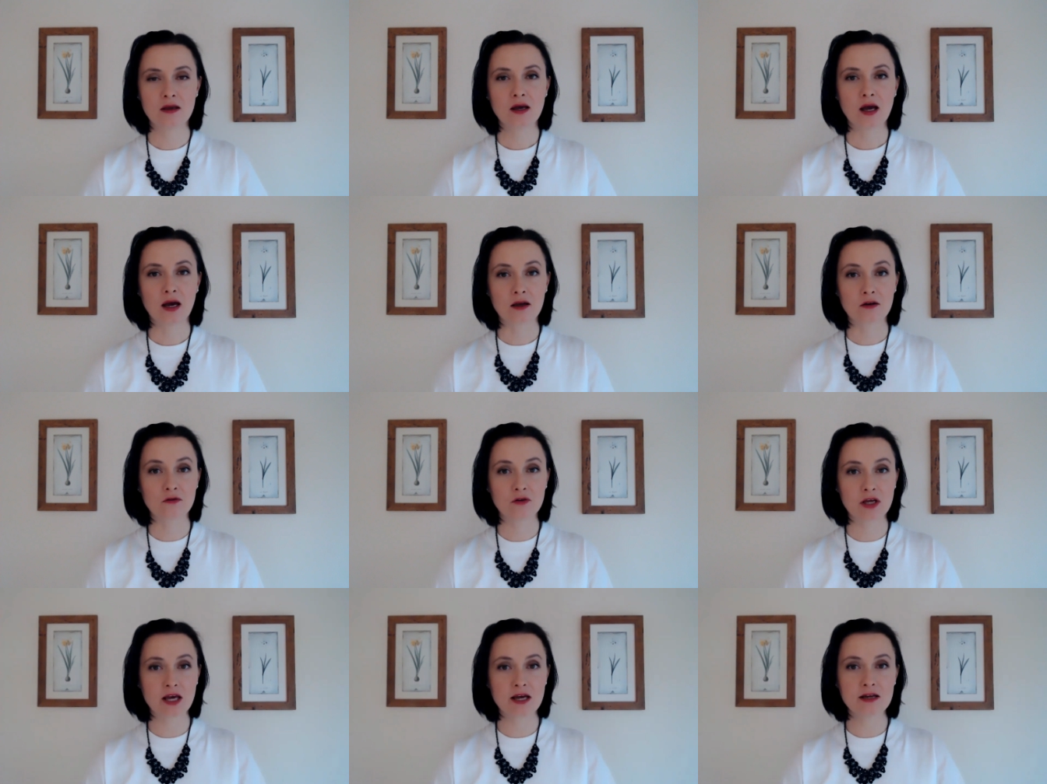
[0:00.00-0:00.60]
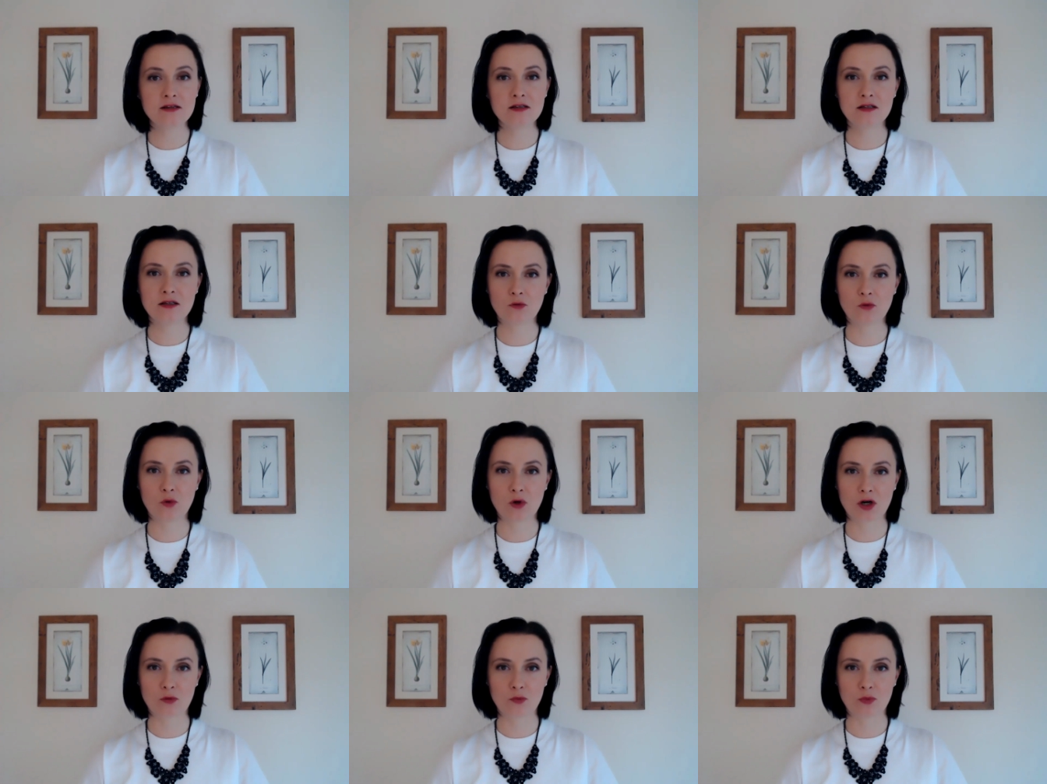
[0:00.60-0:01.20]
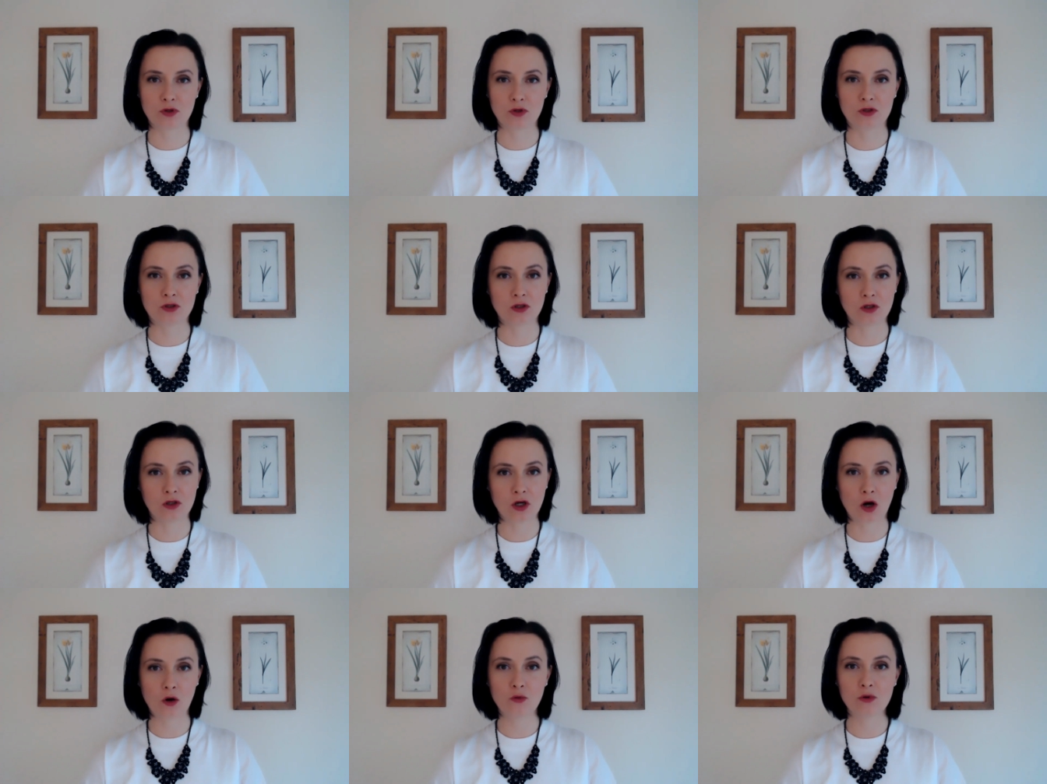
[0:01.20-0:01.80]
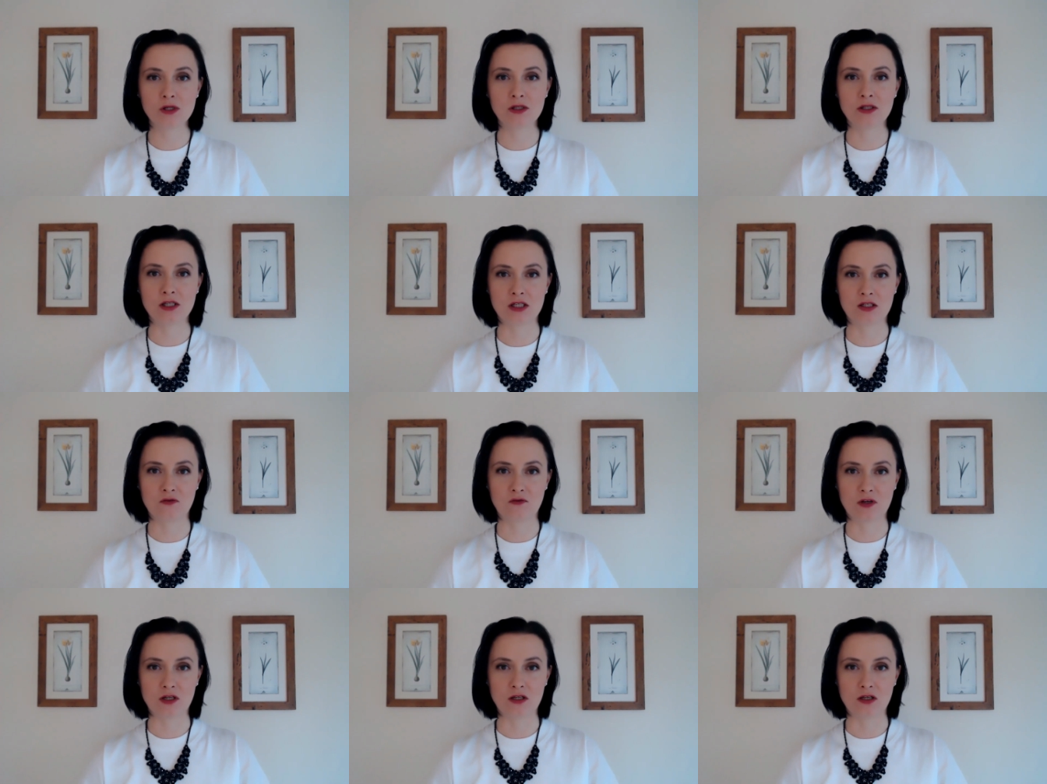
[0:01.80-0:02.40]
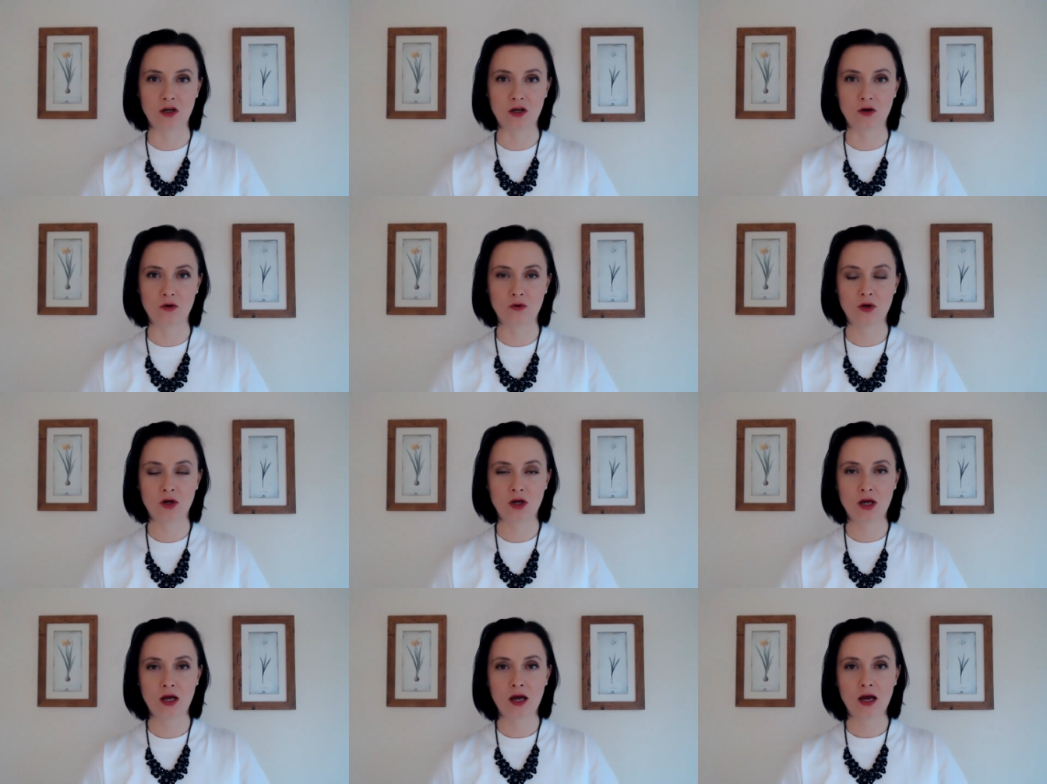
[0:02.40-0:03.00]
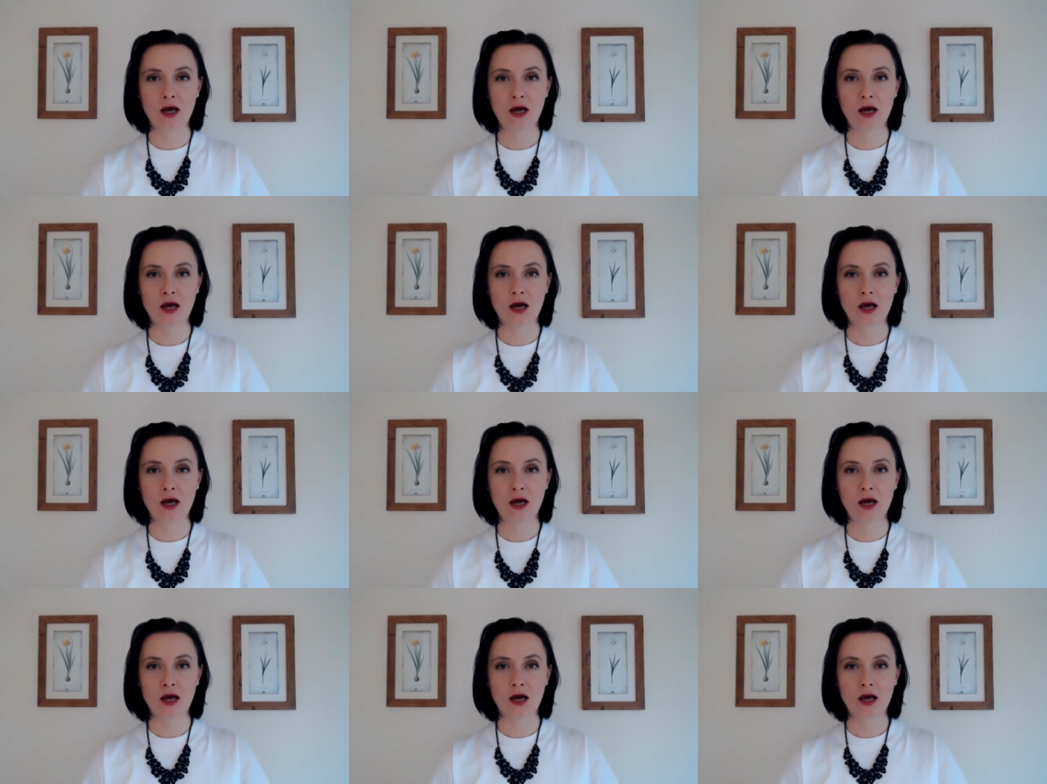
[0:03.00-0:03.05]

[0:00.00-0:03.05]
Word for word: I created a workbook to go with this video,